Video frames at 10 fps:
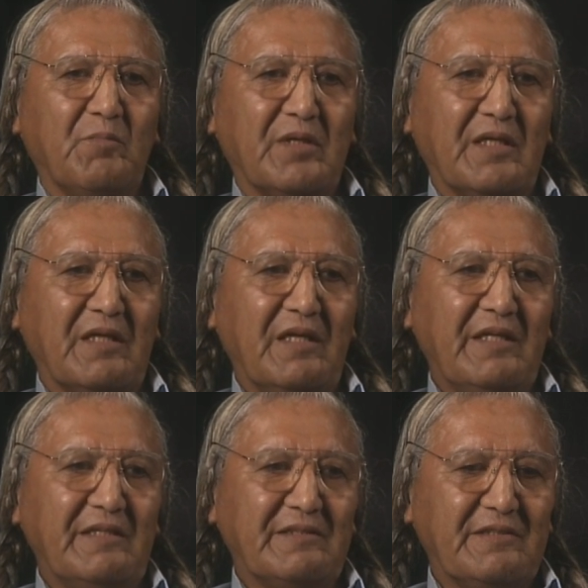But at
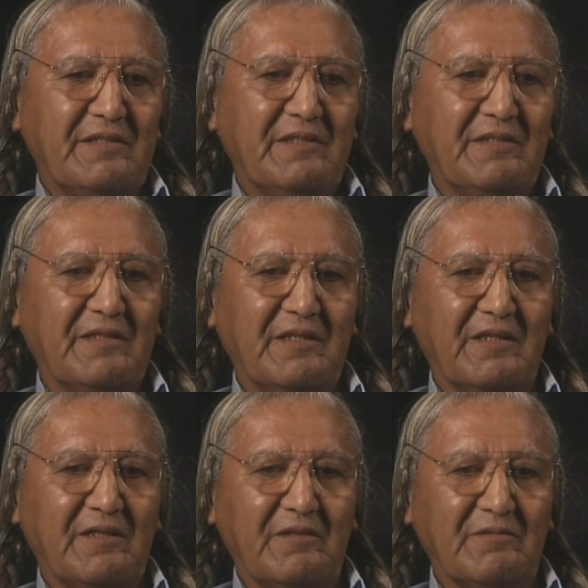least
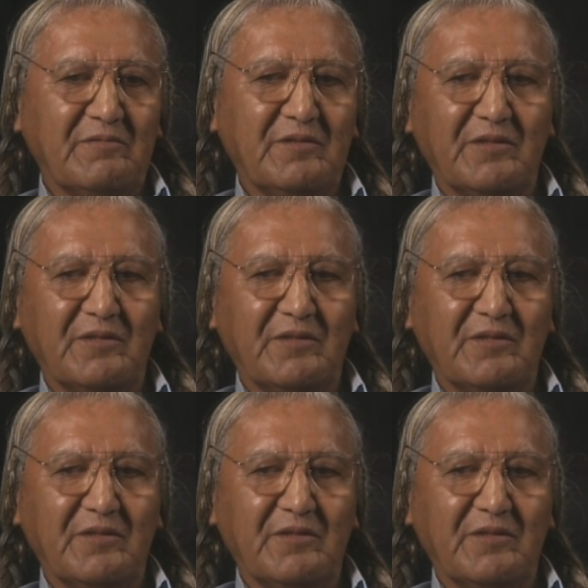uh,